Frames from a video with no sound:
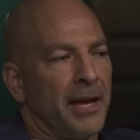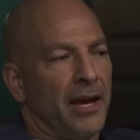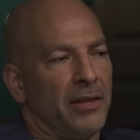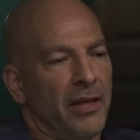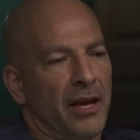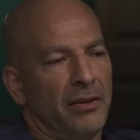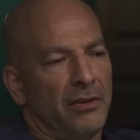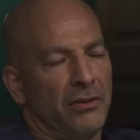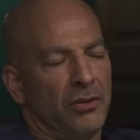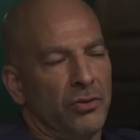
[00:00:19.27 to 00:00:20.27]
And
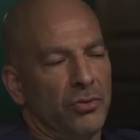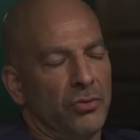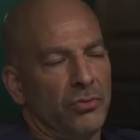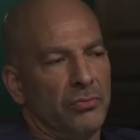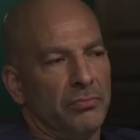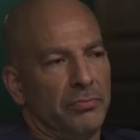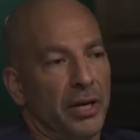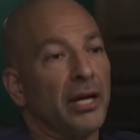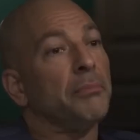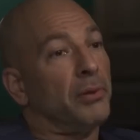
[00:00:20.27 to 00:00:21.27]
then you
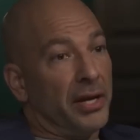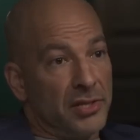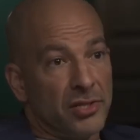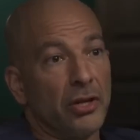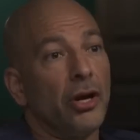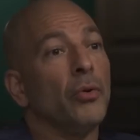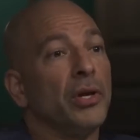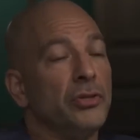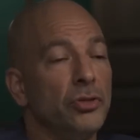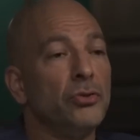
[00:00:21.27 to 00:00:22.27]
pick a place to go
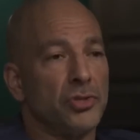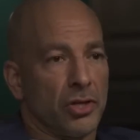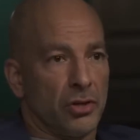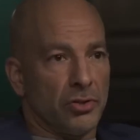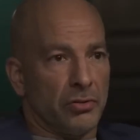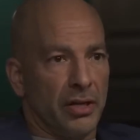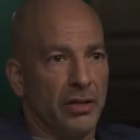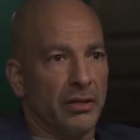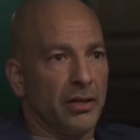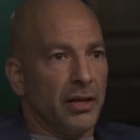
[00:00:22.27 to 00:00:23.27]
and do
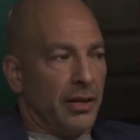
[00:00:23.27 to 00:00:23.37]
surgery.